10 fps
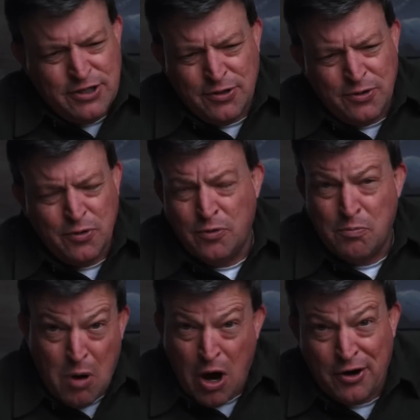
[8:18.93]
to
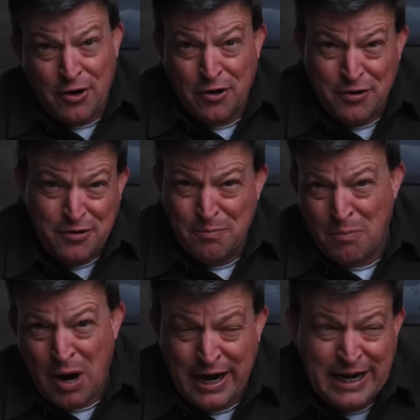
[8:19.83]
modern
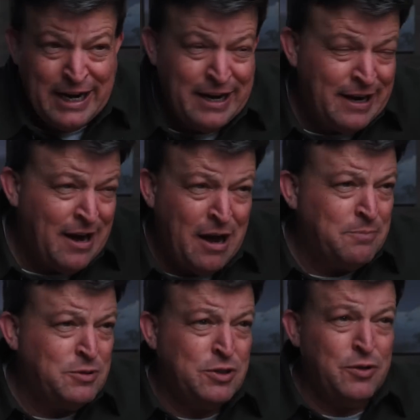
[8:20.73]
mining
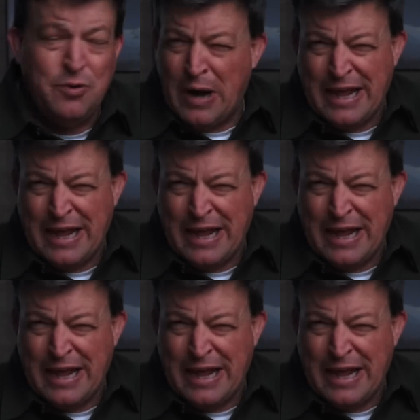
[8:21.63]
up to,